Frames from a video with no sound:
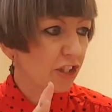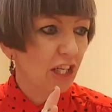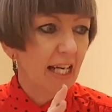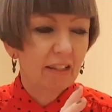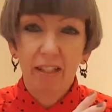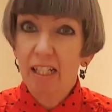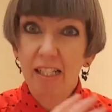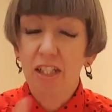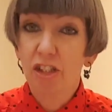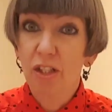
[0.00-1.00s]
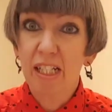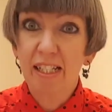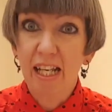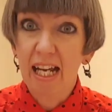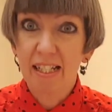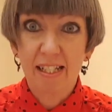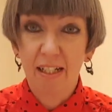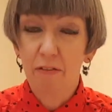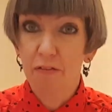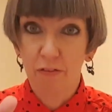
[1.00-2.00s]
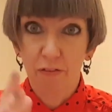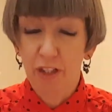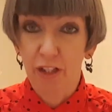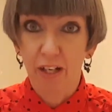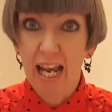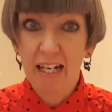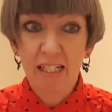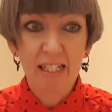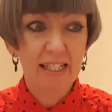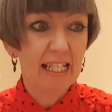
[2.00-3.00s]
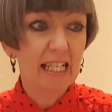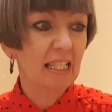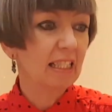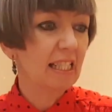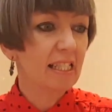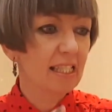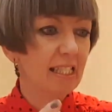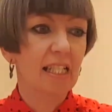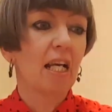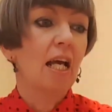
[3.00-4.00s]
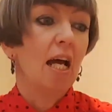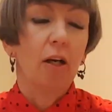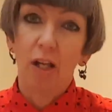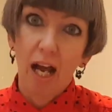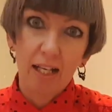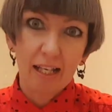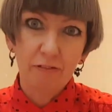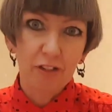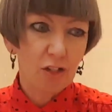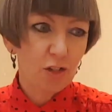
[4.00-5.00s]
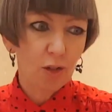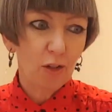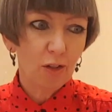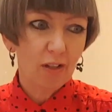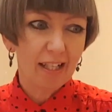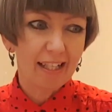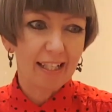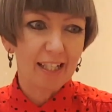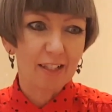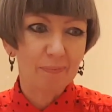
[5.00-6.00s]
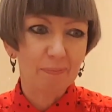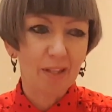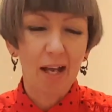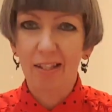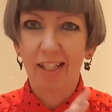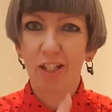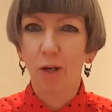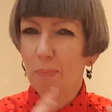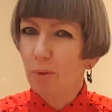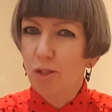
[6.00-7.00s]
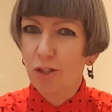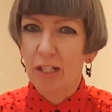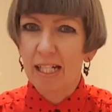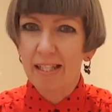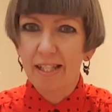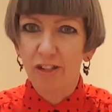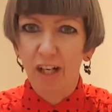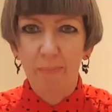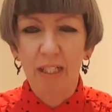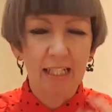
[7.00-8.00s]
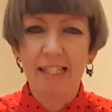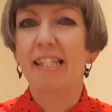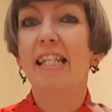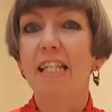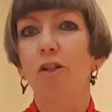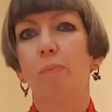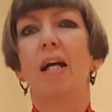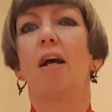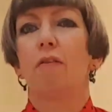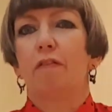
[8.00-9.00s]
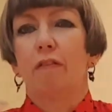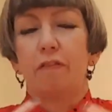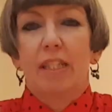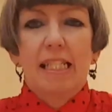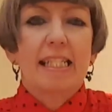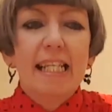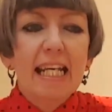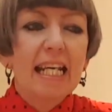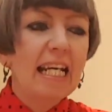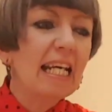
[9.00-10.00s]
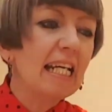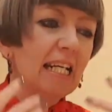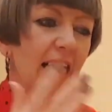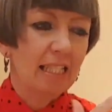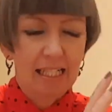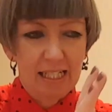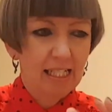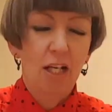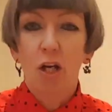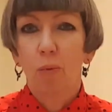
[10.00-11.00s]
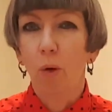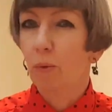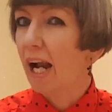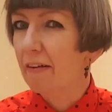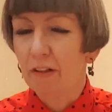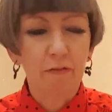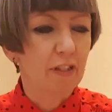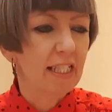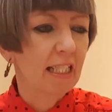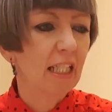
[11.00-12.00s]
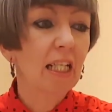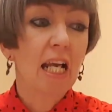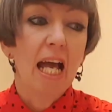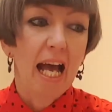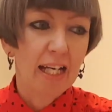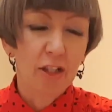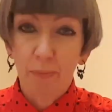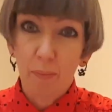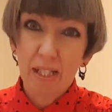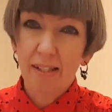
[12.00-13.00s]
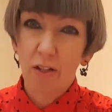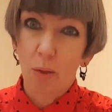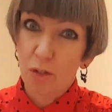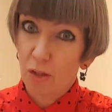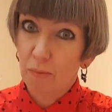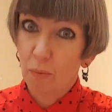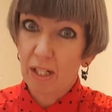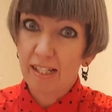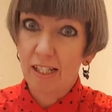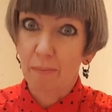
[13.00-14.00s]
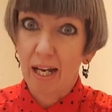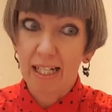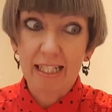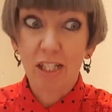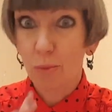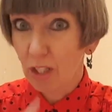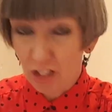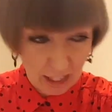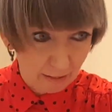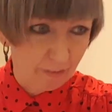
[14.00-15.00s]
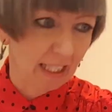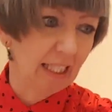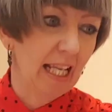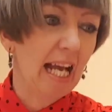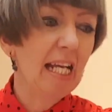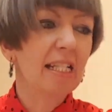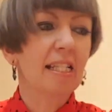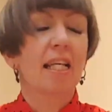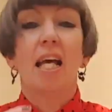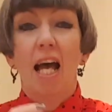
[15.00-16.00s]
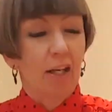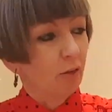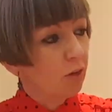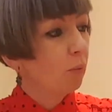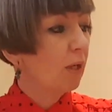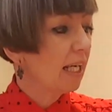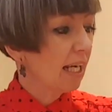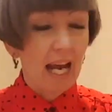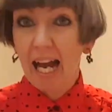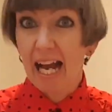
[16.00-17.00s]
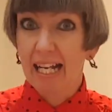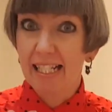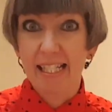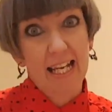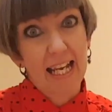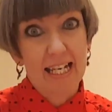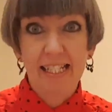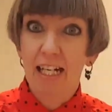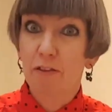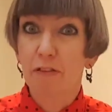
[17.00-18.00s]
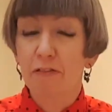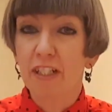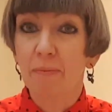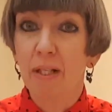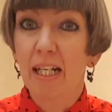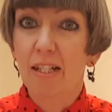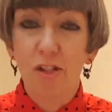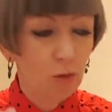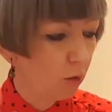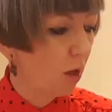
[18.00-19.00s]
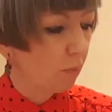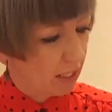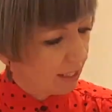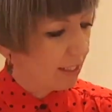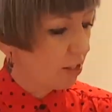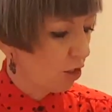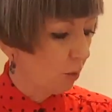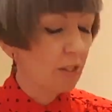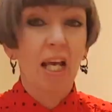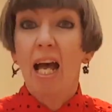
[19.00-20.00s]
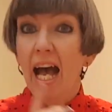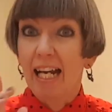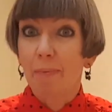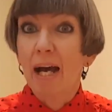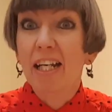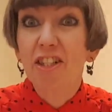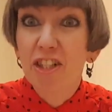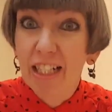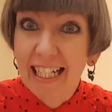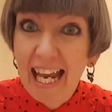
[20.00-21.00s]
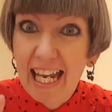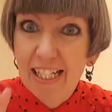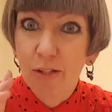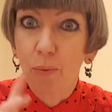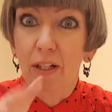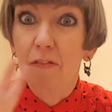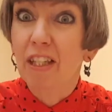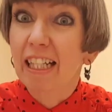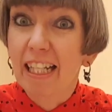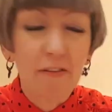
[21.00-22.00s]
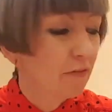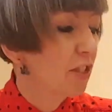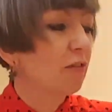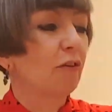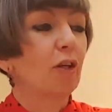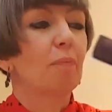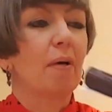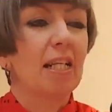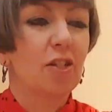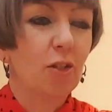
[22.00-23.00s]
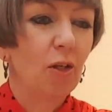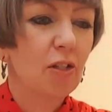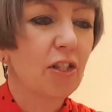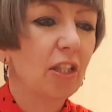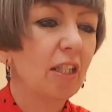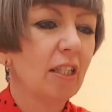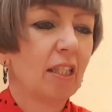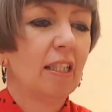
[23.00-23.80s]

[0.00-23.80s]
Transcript: check things. Do you need to add stuff for your errand day list? If you saw, and you know, I post on Instagram, you can see, you know, my outfit for the day and what we're having for dinner. And you probably saw that was on my way to my Swedish evening class. And on the way, I had 10 or 15 minutes, so I went into shops and I managed to get one of the gifts for my daughter,